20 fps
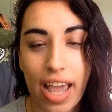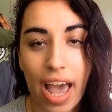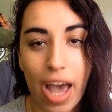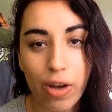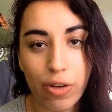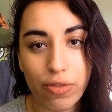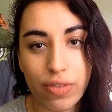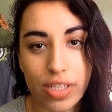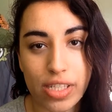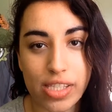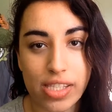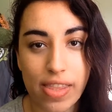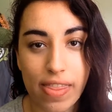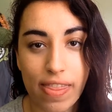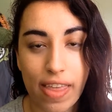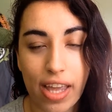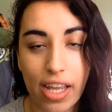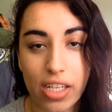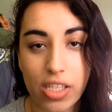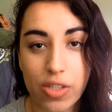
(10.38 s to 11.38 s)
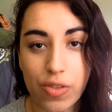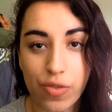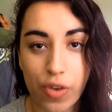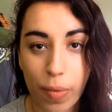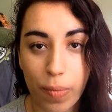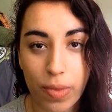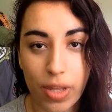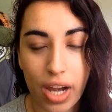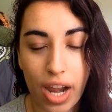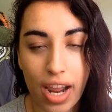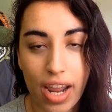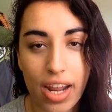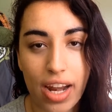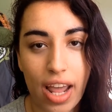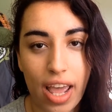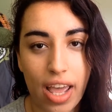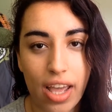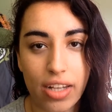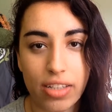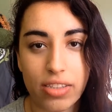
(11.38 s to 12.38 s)
outfits and things from the night,
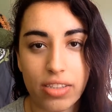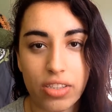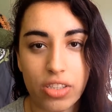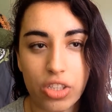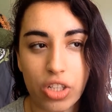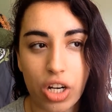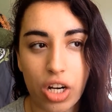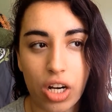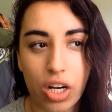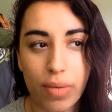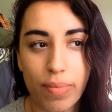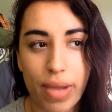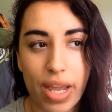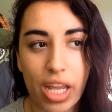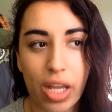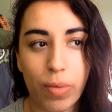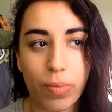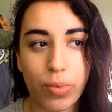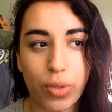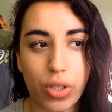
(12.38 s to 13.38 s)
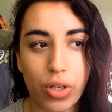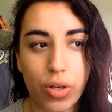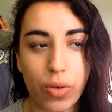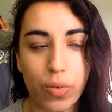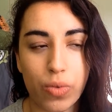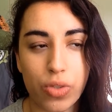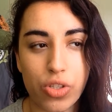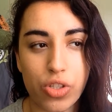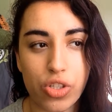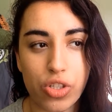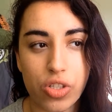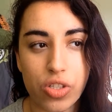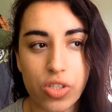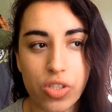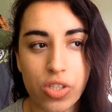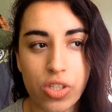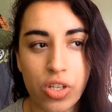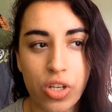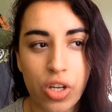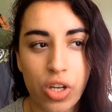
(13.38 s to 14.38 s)
and her makeup look was
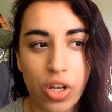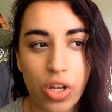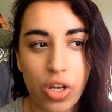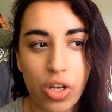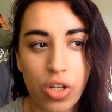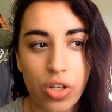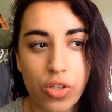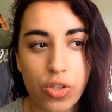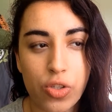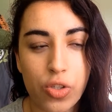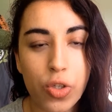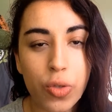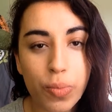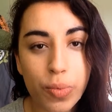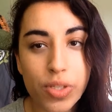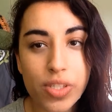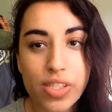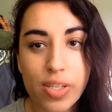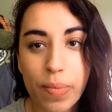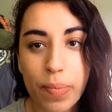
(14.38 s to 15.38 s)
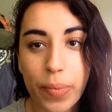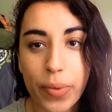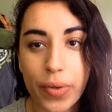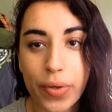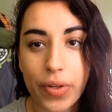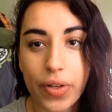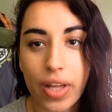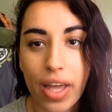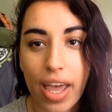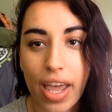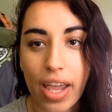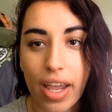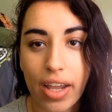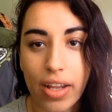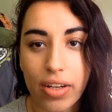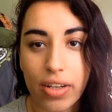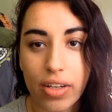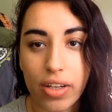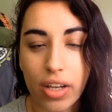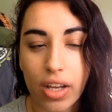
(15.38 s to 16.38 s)
just super simple,
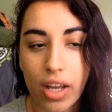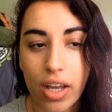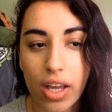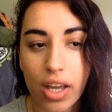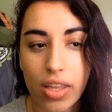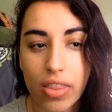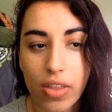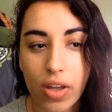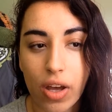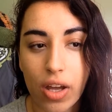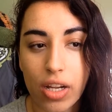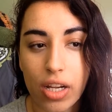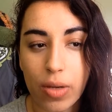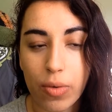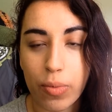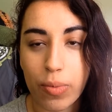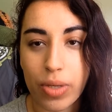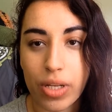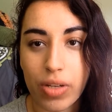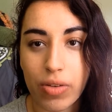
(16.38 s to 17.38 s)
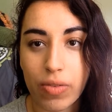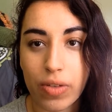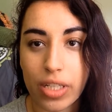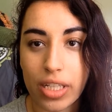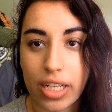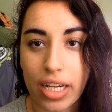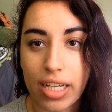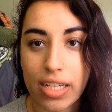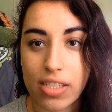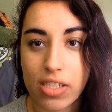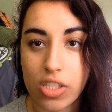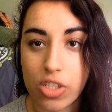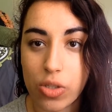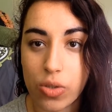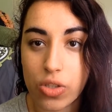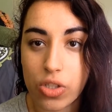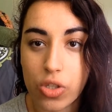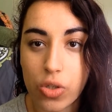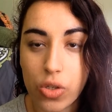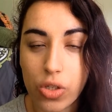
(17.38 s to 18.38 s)
and I thought it would be really nice to
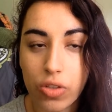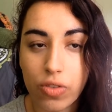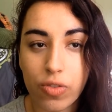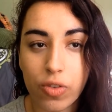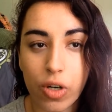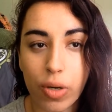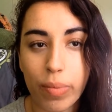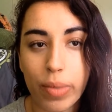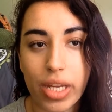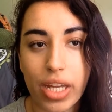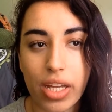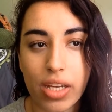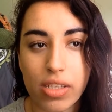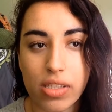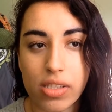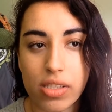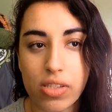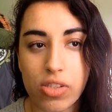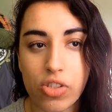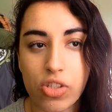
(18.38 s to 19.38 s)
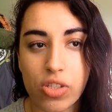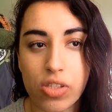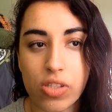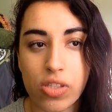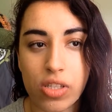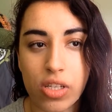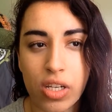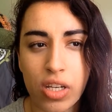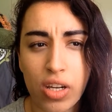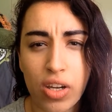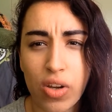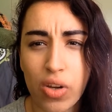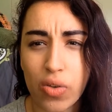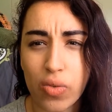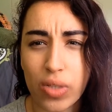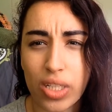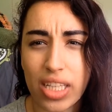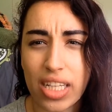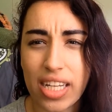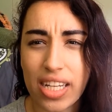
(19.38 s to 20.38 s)
do a tutorial for because it's just
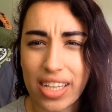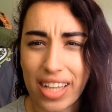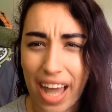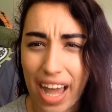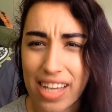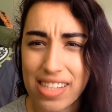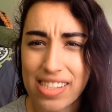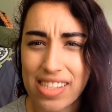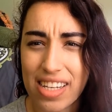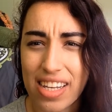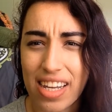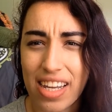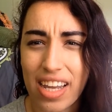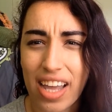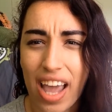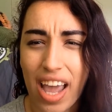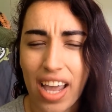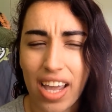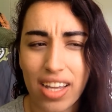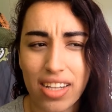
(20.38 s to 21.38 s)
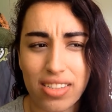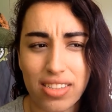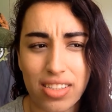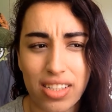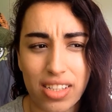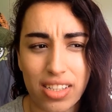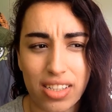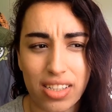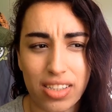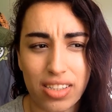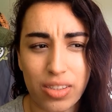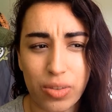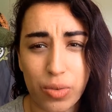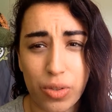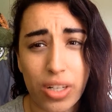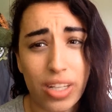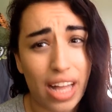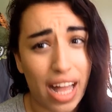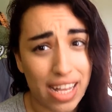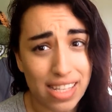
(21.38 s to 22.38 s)
really classy and
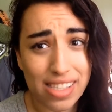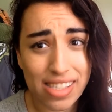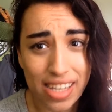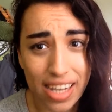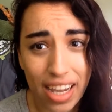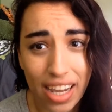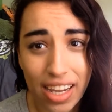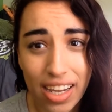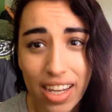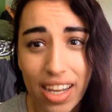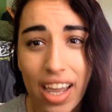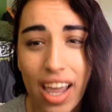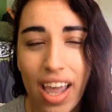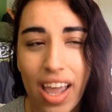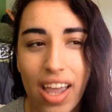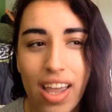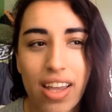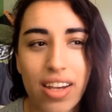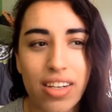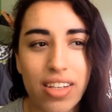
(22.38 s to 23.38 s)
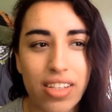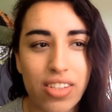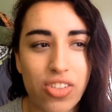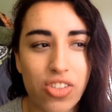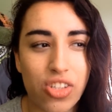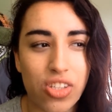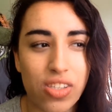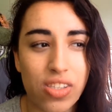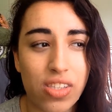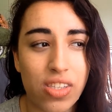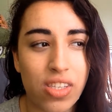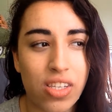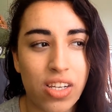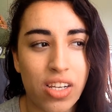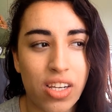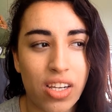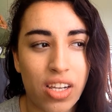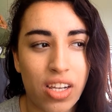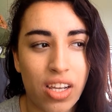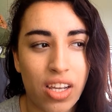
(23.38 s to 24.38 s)
classic, and it's just,